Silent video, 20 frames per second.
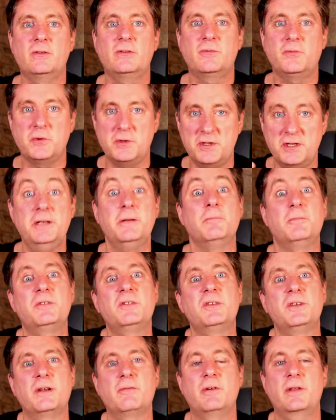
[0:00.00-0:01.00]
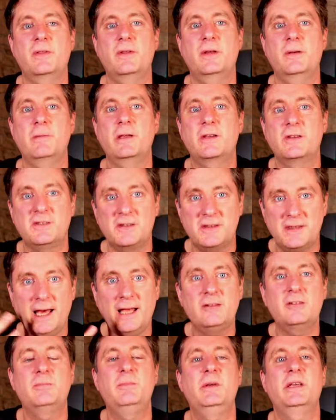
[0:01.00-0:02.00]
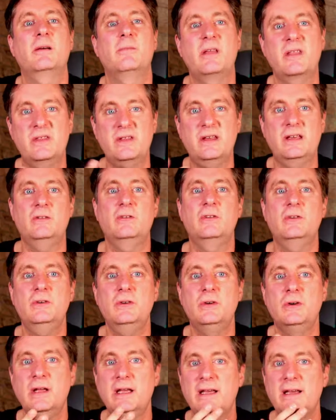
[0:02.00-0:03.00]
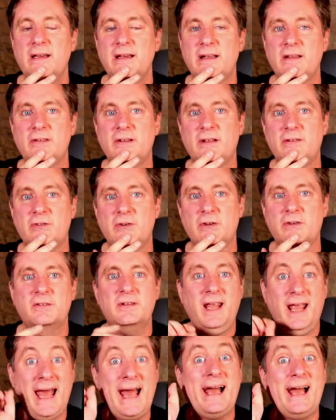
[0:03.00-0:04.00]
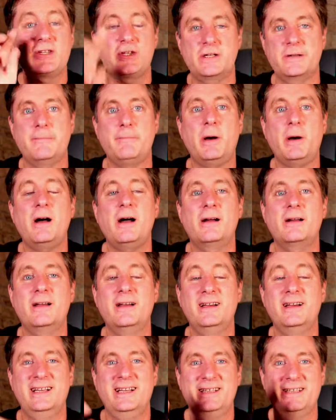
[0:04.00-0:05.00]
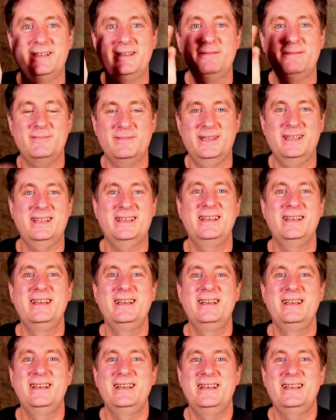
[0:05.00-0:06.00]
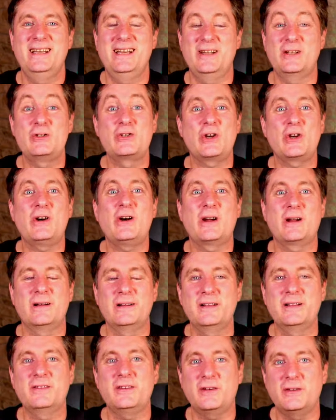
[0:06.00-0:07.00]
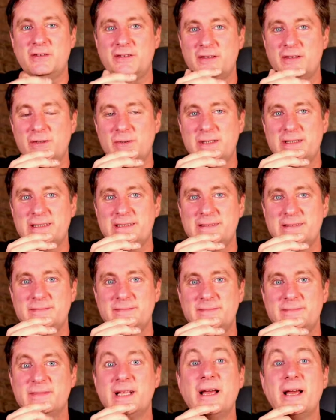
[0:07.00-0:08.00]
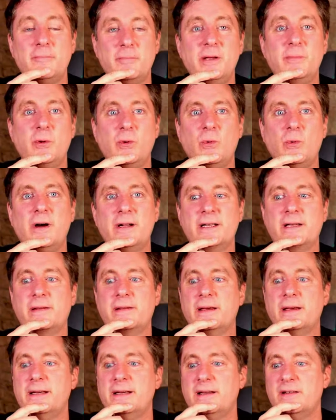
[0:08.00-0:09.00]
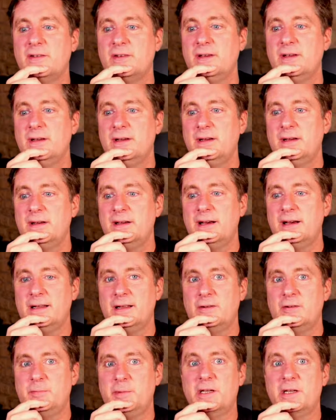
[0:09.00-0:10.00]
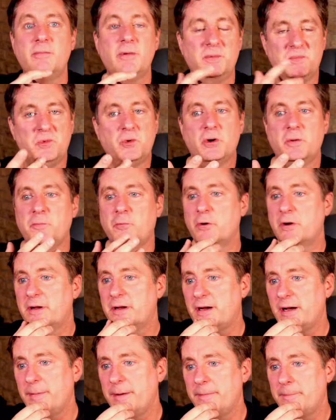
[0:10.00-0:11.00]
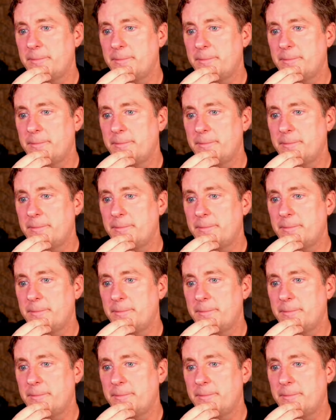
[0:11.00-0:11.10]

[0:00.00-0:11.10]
for tips and everything, because that's become a thing too. It's not just cash in a jar. It's also yeah, people wanting that, and it's becoming more and more common.